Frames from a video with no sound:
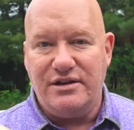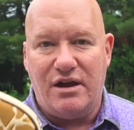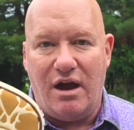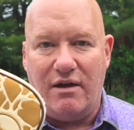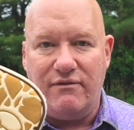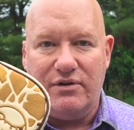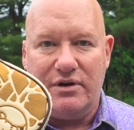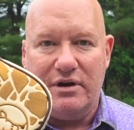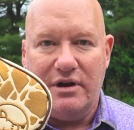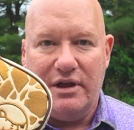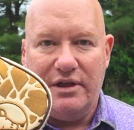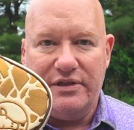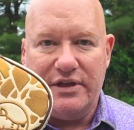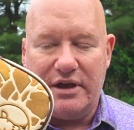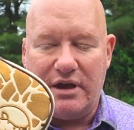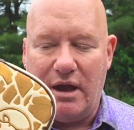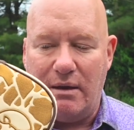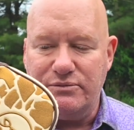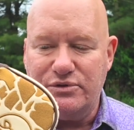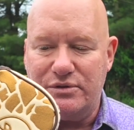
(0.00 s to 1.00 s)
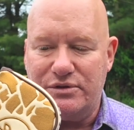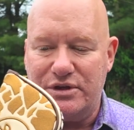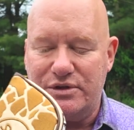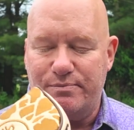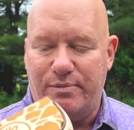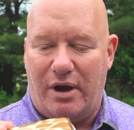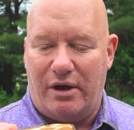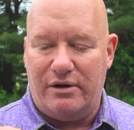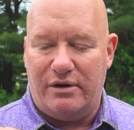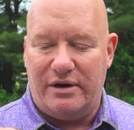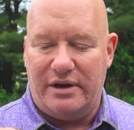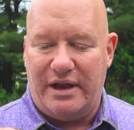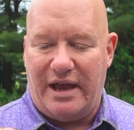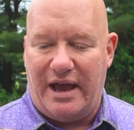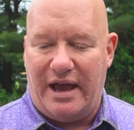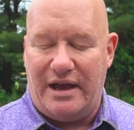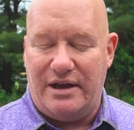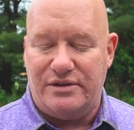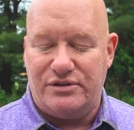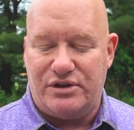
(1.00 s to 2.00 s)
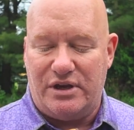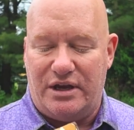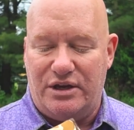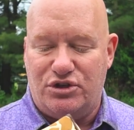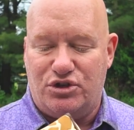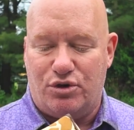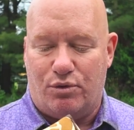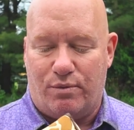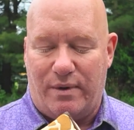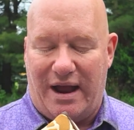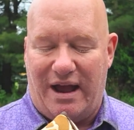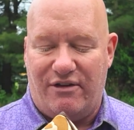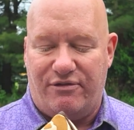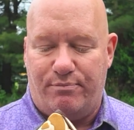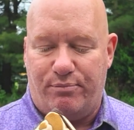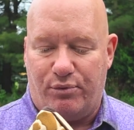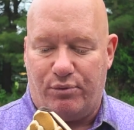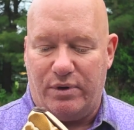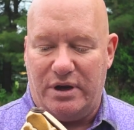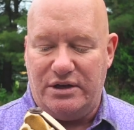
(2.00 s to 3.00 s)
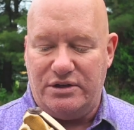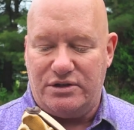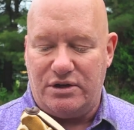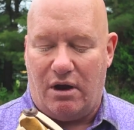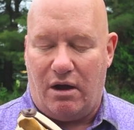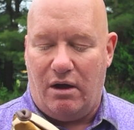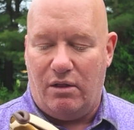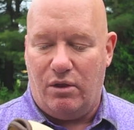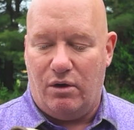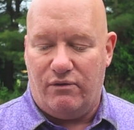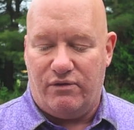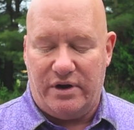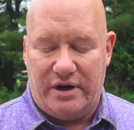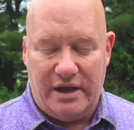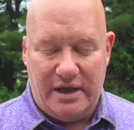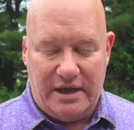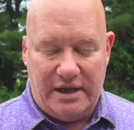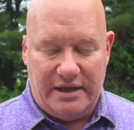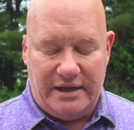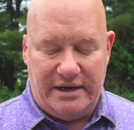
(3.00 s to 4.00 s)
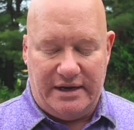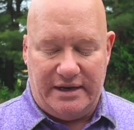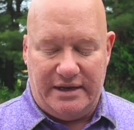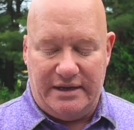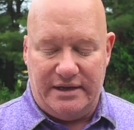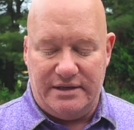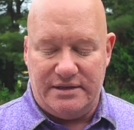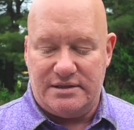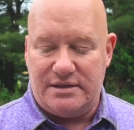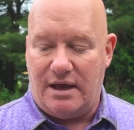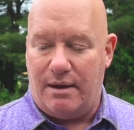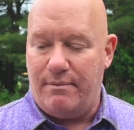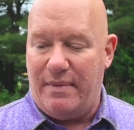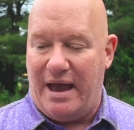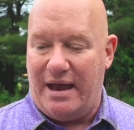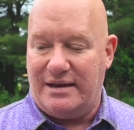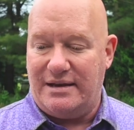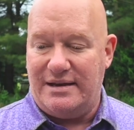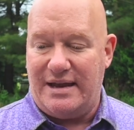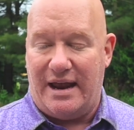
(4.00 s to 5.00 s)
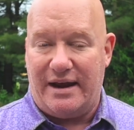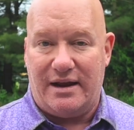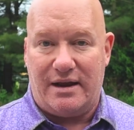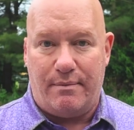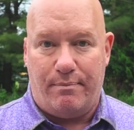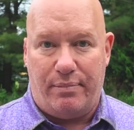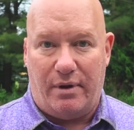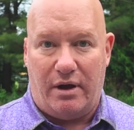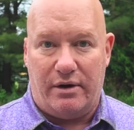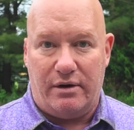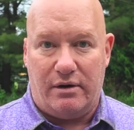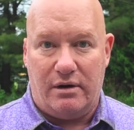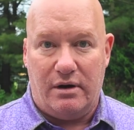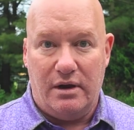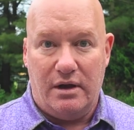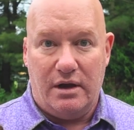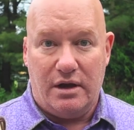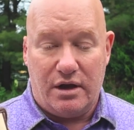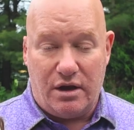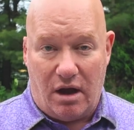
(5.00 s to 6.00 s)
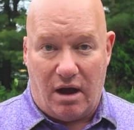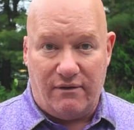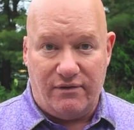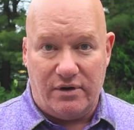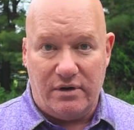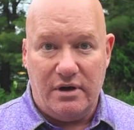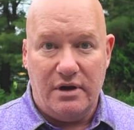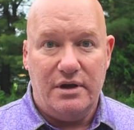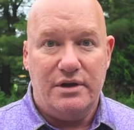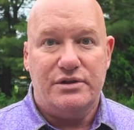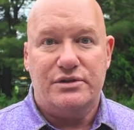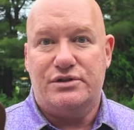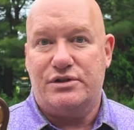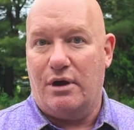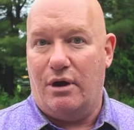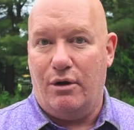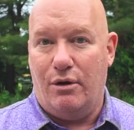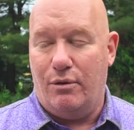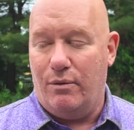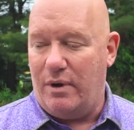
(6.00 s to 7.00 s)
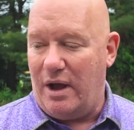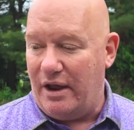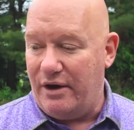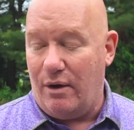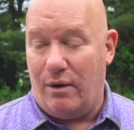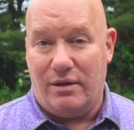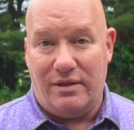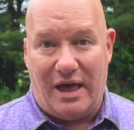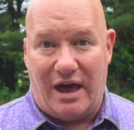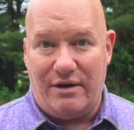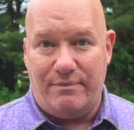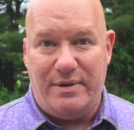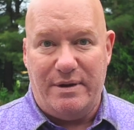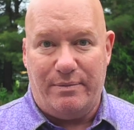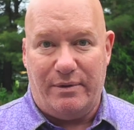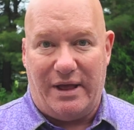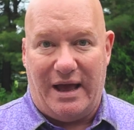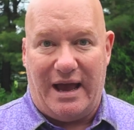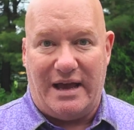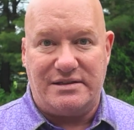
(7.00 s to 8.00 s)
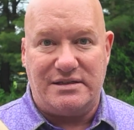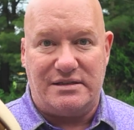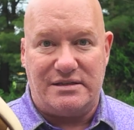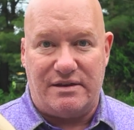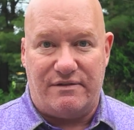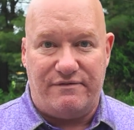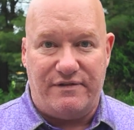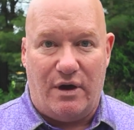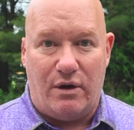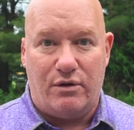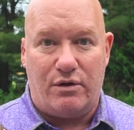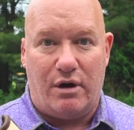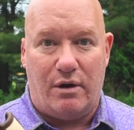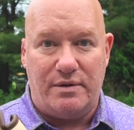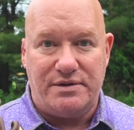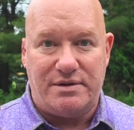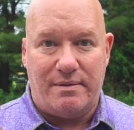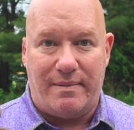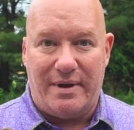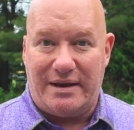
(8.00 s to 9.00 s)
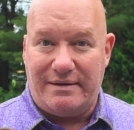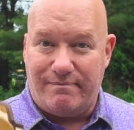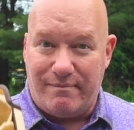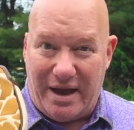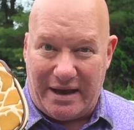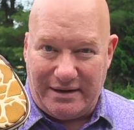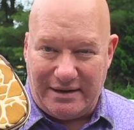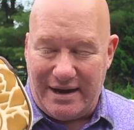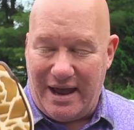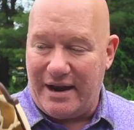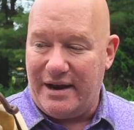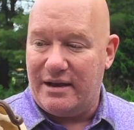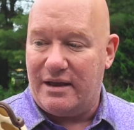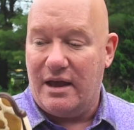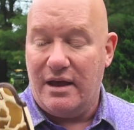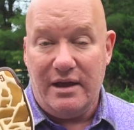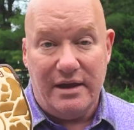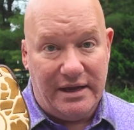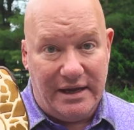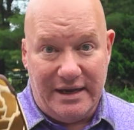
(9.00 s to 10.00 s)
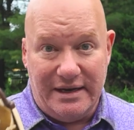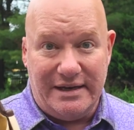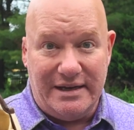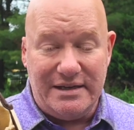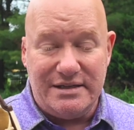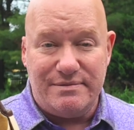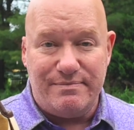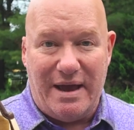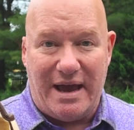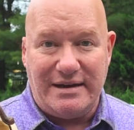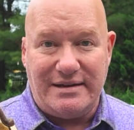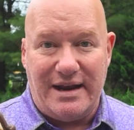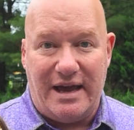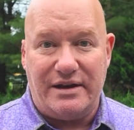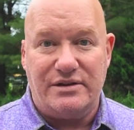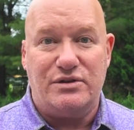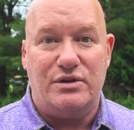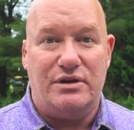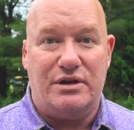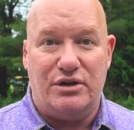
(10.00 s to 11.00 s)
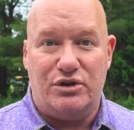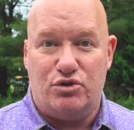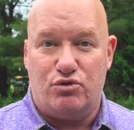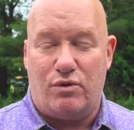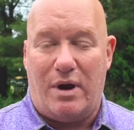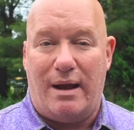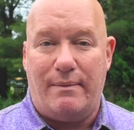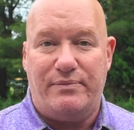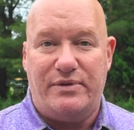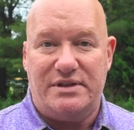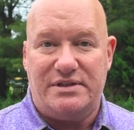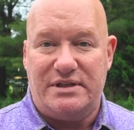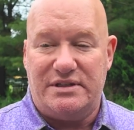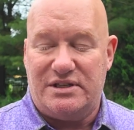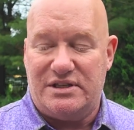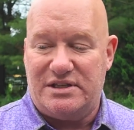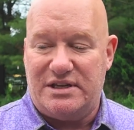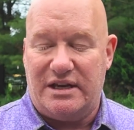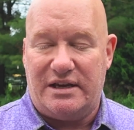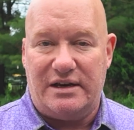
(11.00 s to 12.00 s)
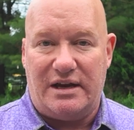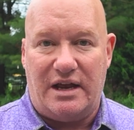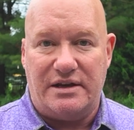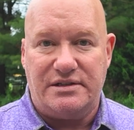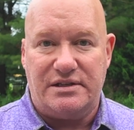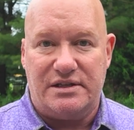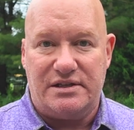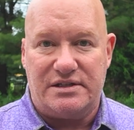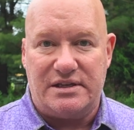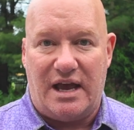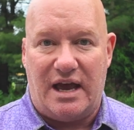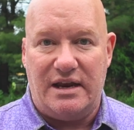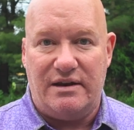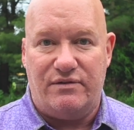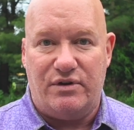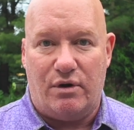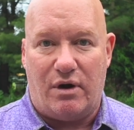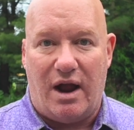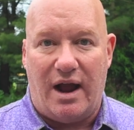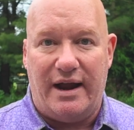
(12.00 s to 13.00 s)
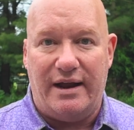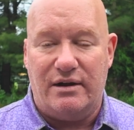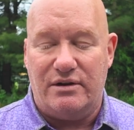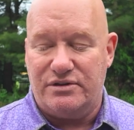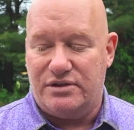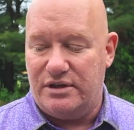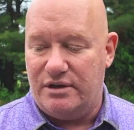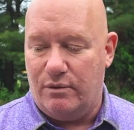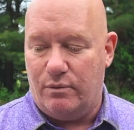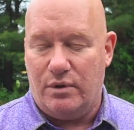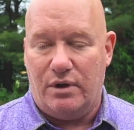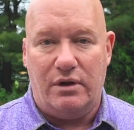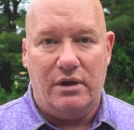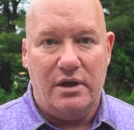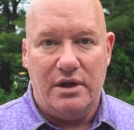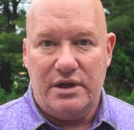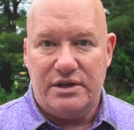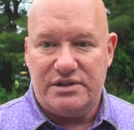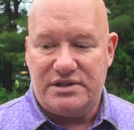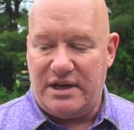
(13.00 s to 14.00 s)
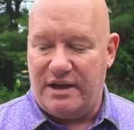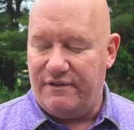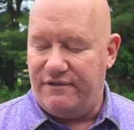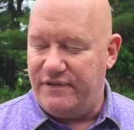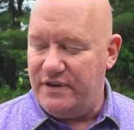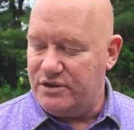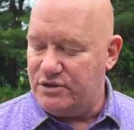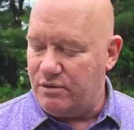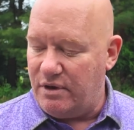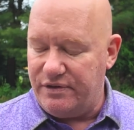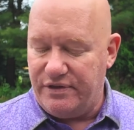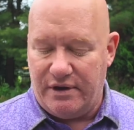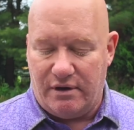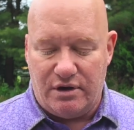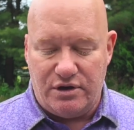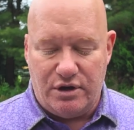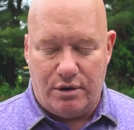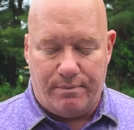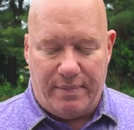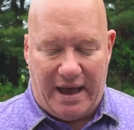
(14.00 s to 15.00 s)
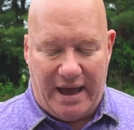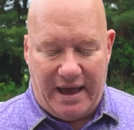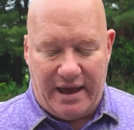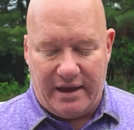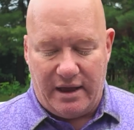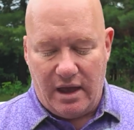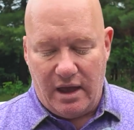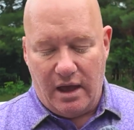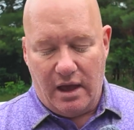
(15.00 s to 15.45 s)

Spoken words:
cover that comes with this putter has a giraffe print all over it. It is a magnetic putter cover. So I know a lot of people ask, is it Velcro? Is it magnetic? It is magnetic, so you can drop this and stick it onto the side of your irons and it will stay affixed right there in your bag.